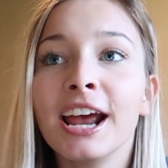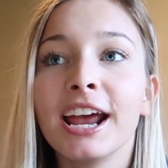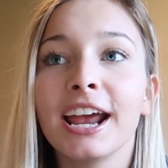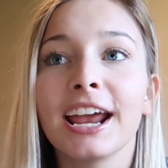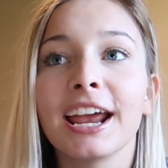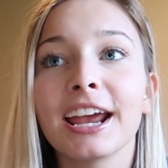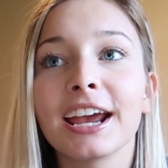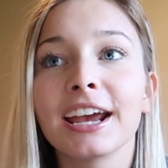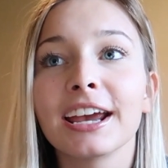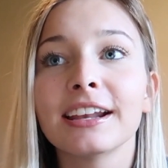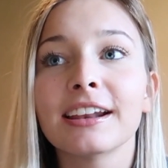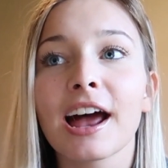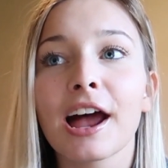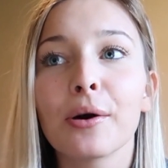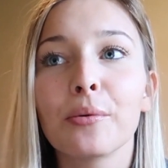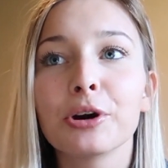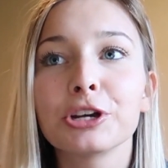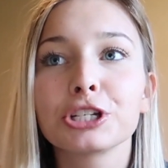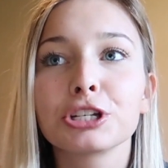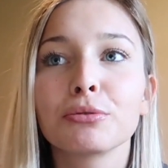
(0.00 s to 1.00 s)
and
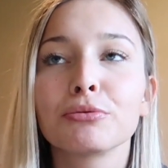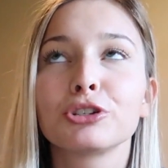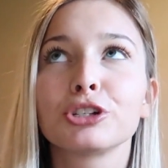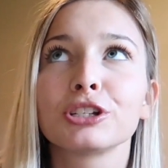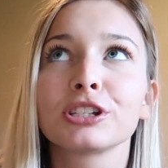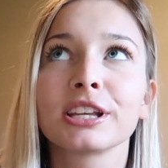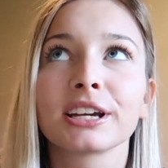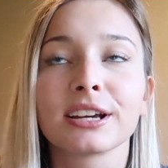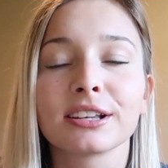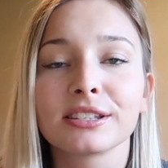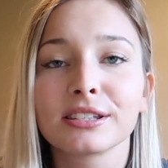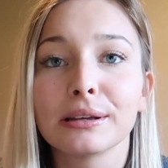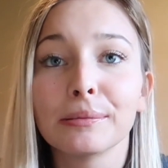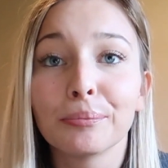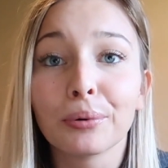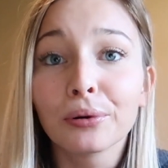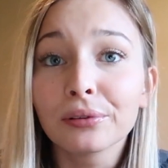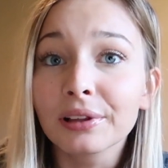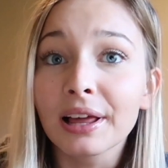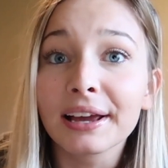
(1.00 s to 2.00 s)
I wish it was just like a
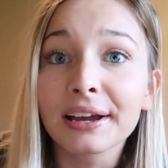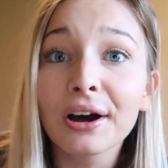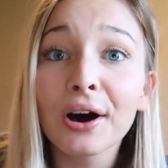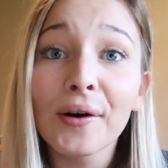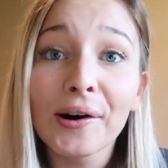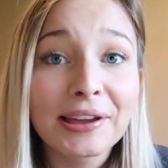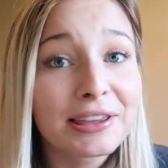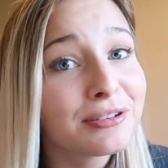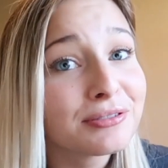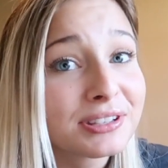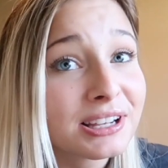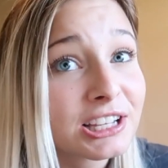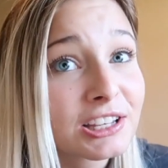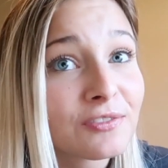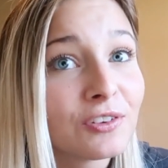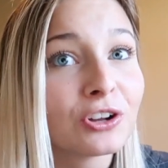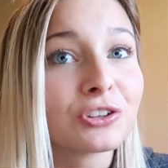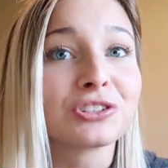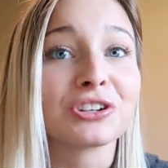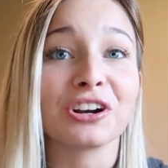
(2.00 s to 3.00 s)
simple like, oh, I use this
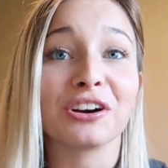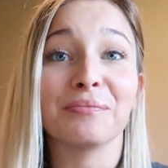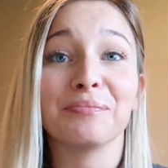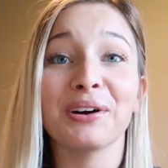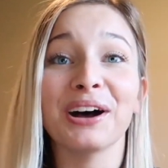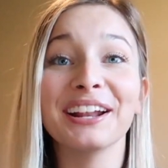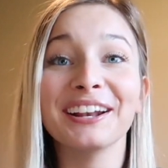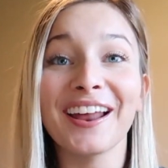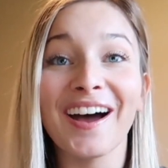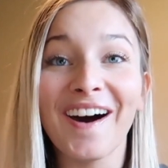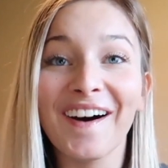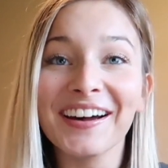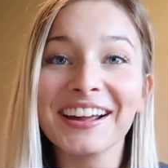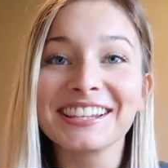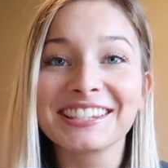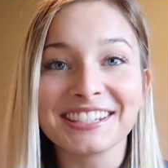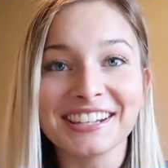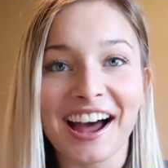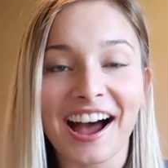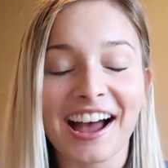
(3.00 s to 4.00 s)
filter, but no,
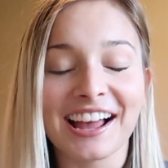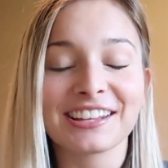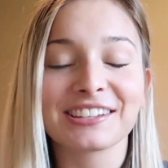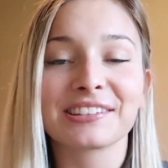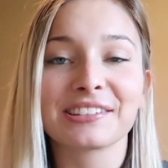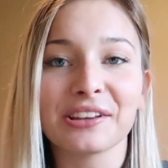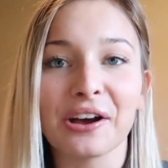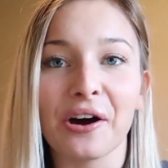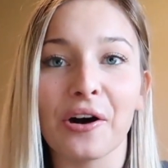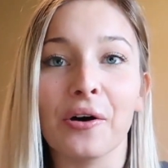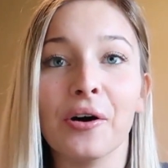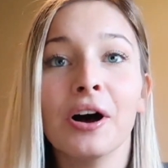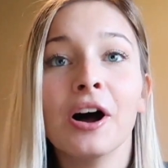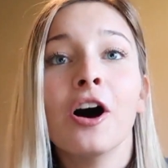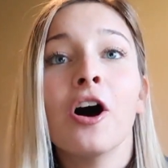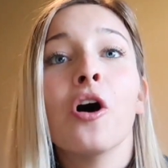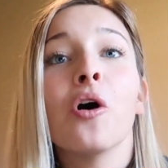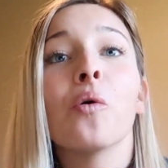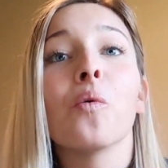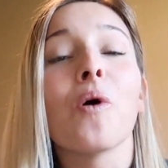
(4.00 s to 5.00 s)
it's not. So
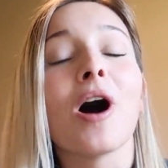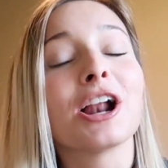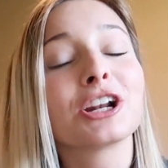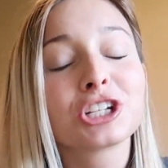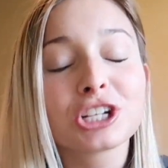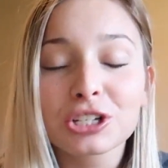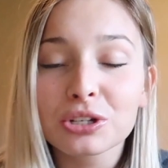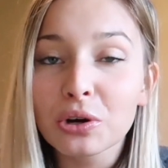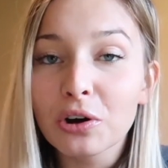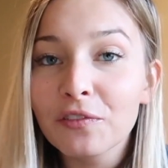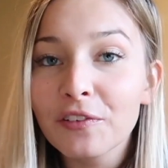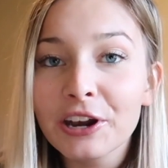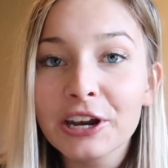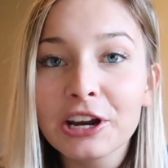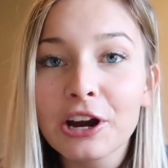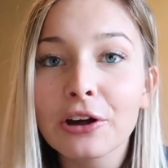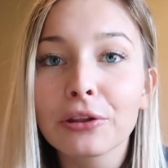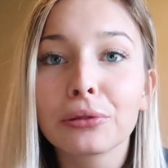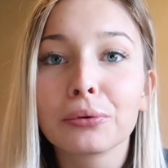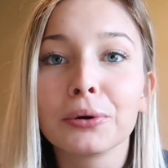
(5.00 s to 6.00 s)
watch this whole
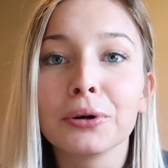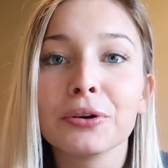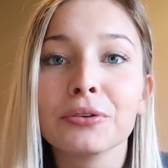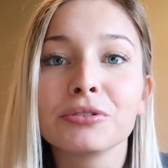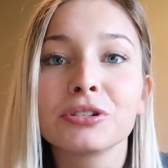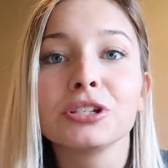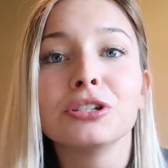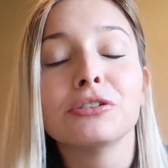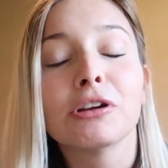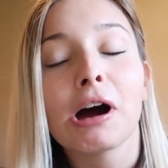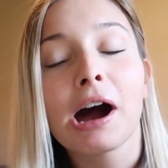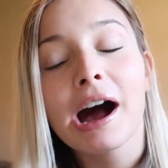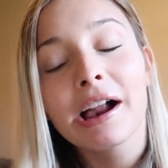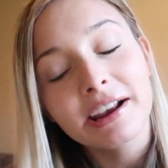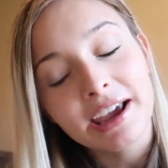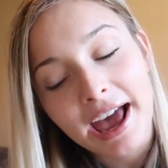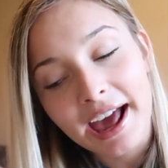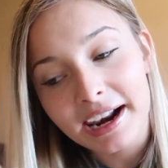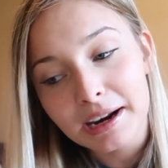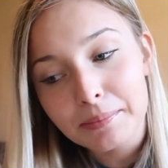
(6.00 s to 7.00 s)
video through so you know how
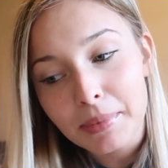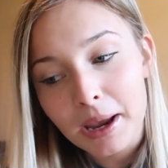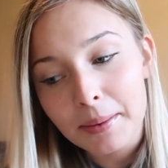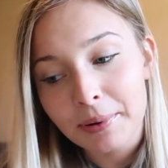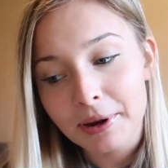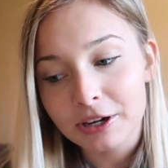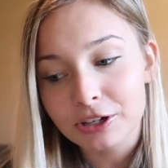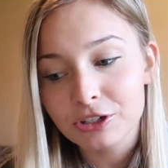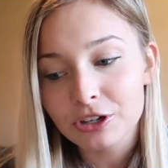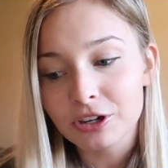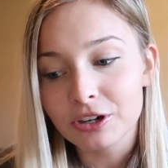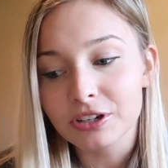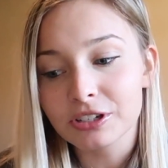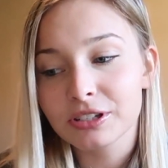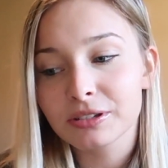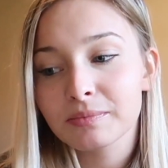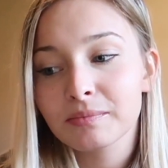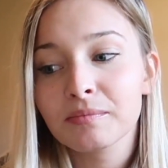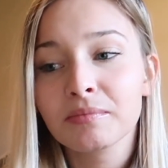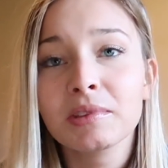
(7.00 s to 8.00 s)
to edit my
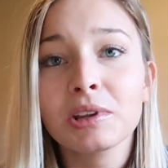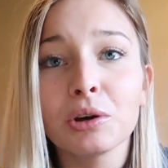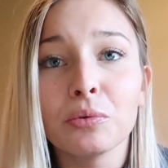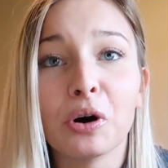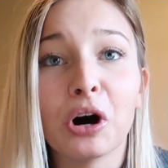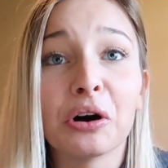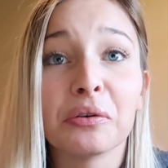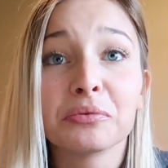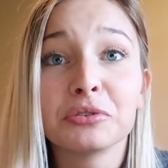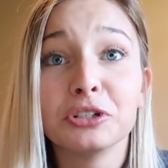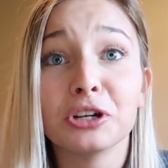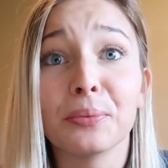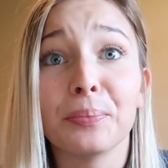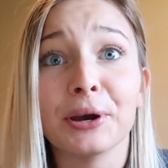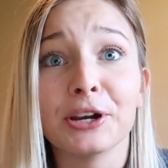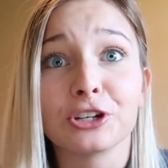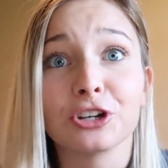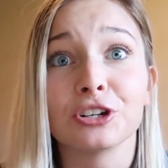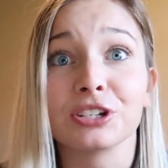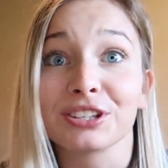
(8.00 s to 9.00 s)
pictures. Well, your
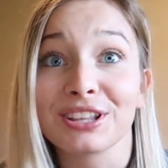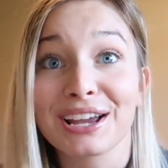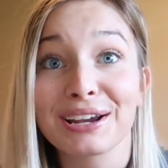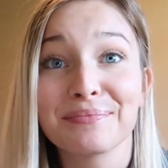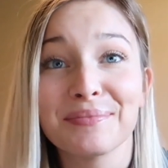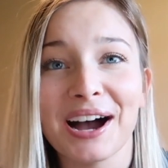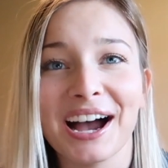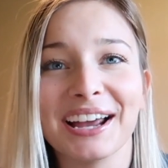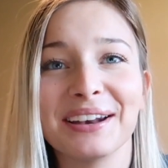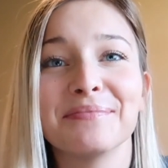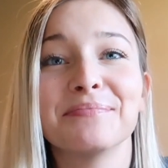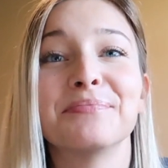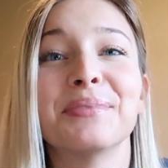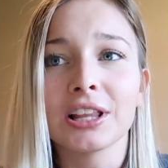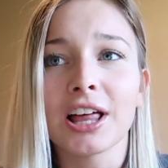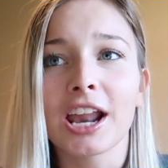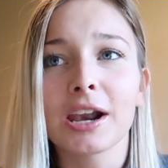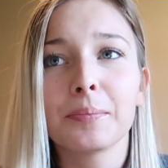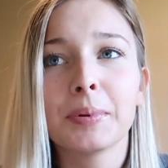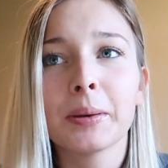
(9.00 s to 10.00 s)
pictures, like mine. A
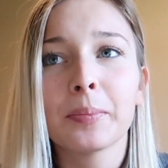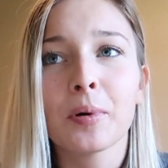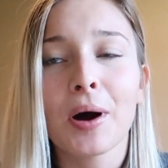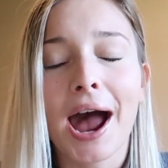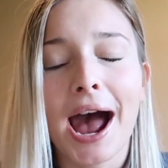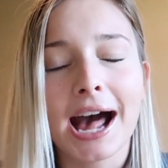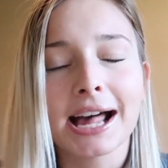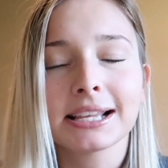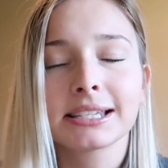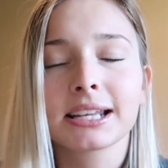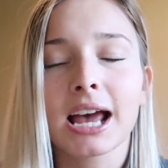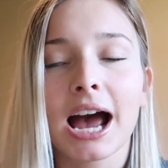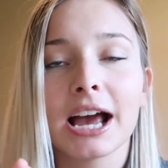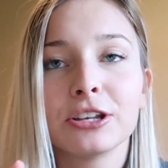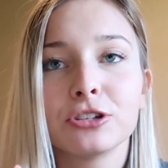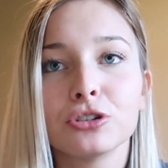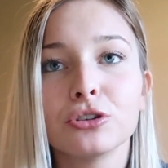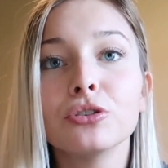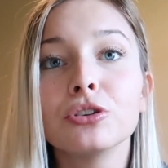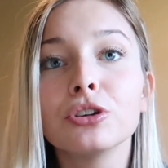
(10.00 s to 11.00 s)
lot of people ask. I
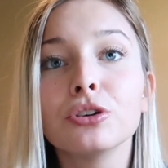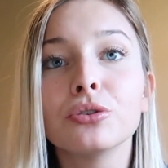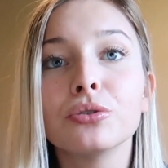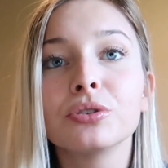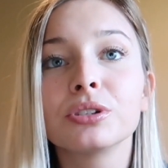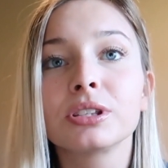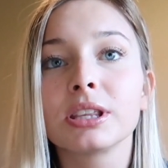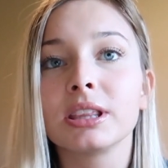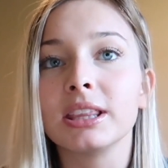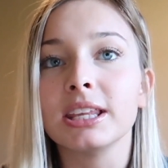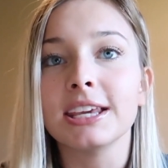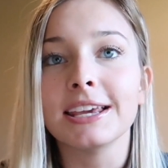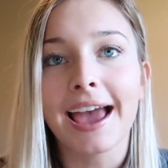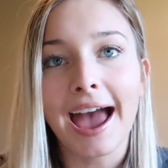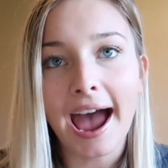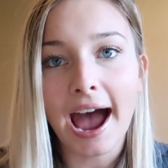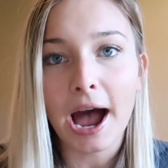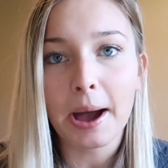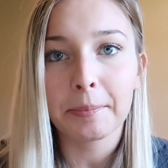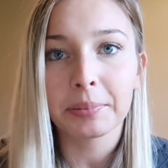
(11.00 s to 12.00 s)
do use the
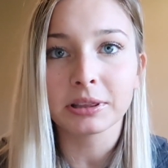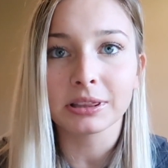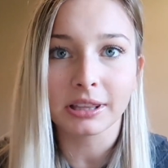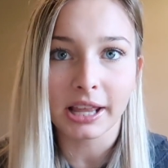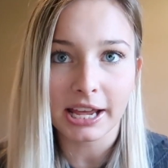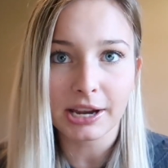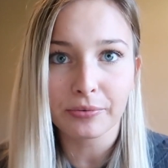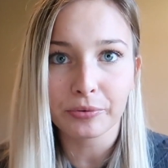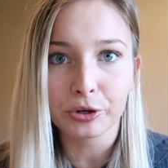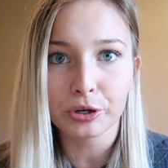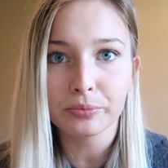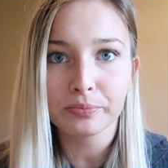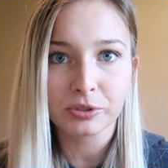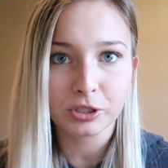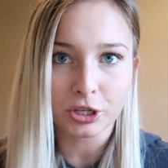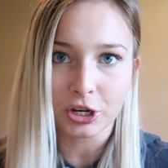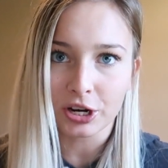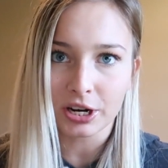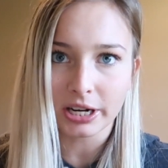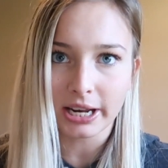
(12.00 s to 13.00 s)
app Lightroom,
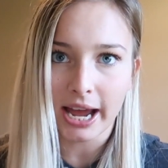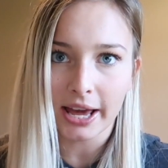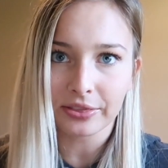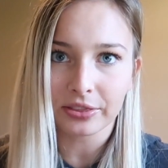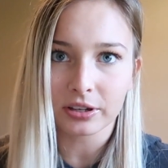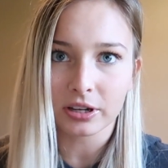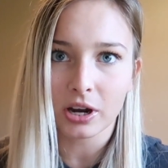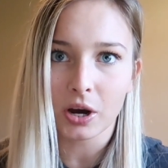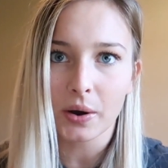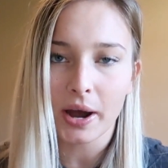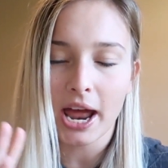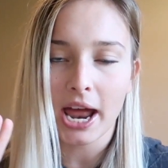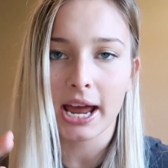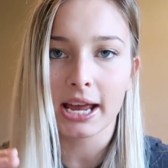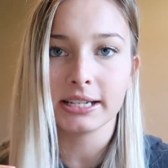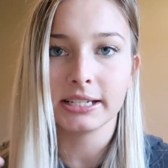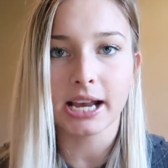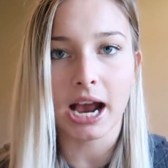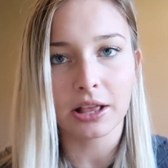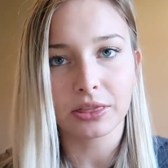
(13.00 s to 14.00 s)
so you're gonna have to go
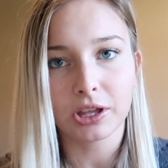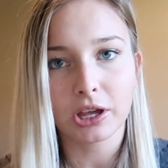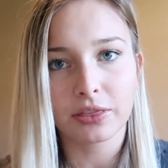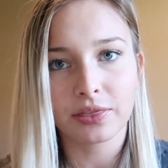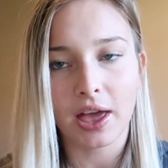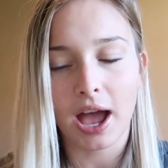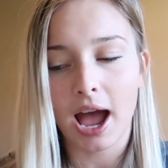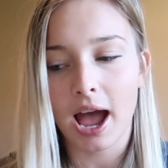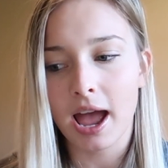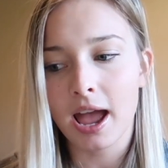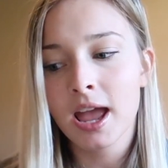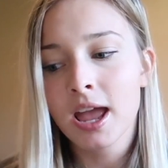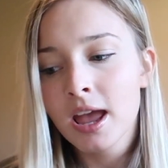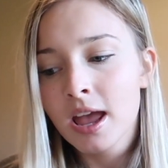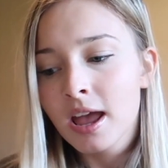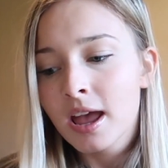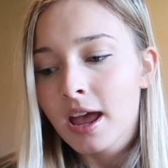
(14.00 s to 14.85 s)
ahead, download that.